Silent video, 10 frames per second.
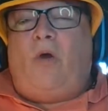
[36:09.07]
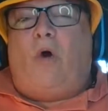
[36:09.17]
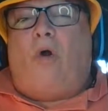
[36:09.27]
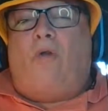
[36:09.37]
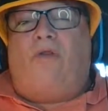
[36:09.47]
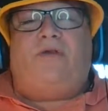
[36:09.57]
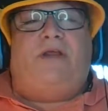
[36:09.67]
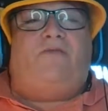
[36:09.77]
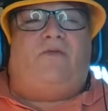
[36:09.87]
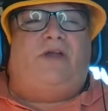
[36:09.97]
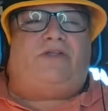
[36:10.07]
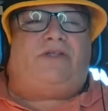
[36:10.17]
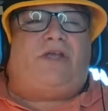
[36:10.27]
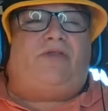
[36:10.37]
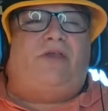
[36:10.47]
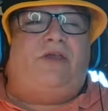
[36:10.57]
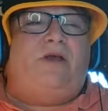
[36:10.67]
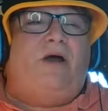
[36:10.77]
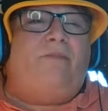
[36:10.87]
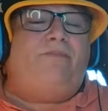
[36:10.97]
or the defense set
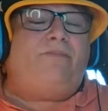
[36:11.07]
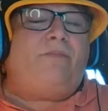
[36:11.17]
the